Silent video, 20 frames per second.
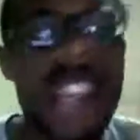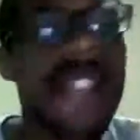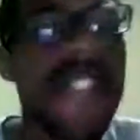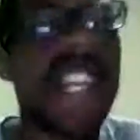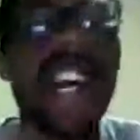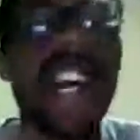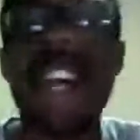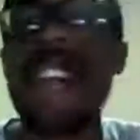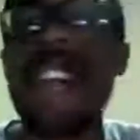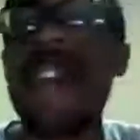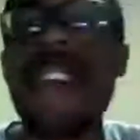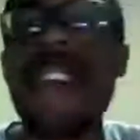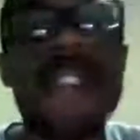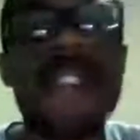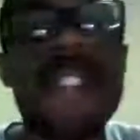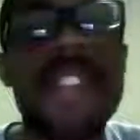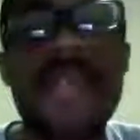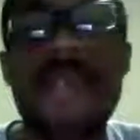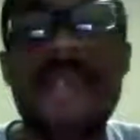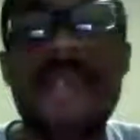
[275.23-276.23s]
even a
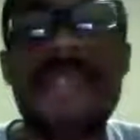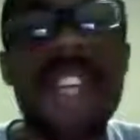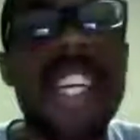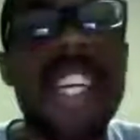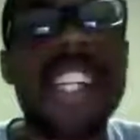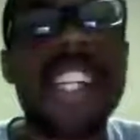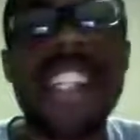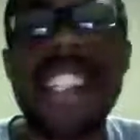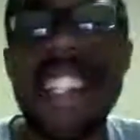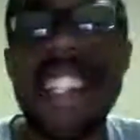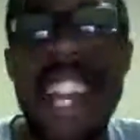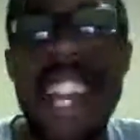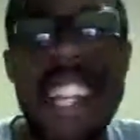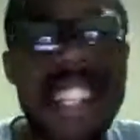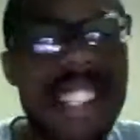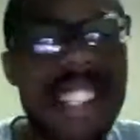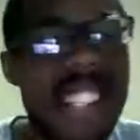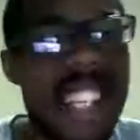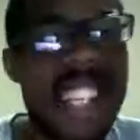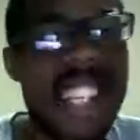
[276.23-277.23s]
reference from frickin'
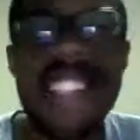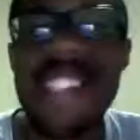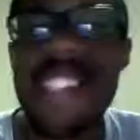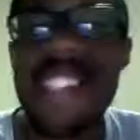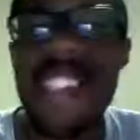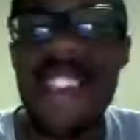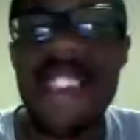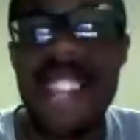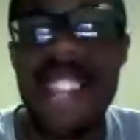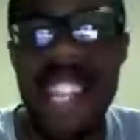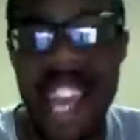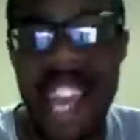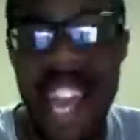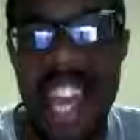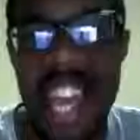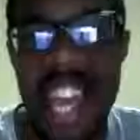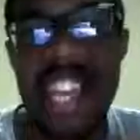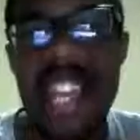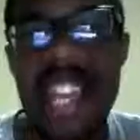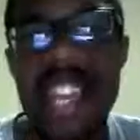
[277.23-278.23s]

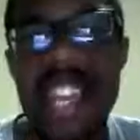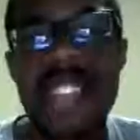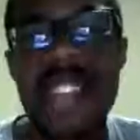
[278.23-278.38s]
1978